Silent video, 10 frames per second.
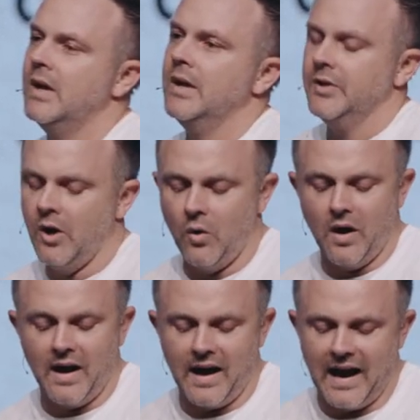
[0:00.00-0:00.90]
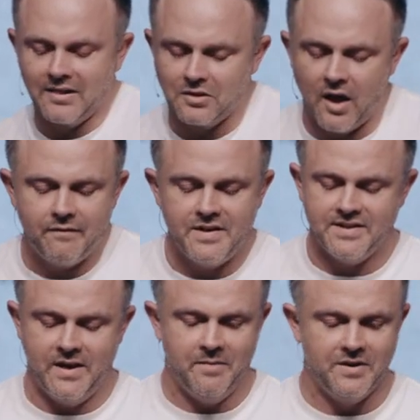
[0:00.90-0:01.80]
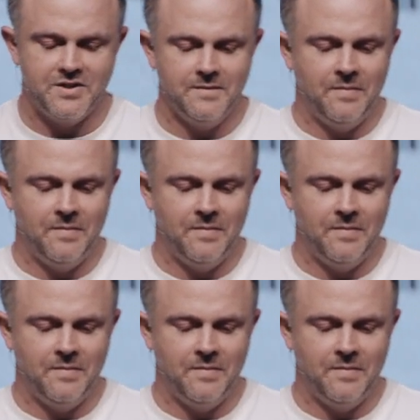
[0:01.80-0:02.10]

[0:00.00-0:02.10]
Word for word: You know, I love this image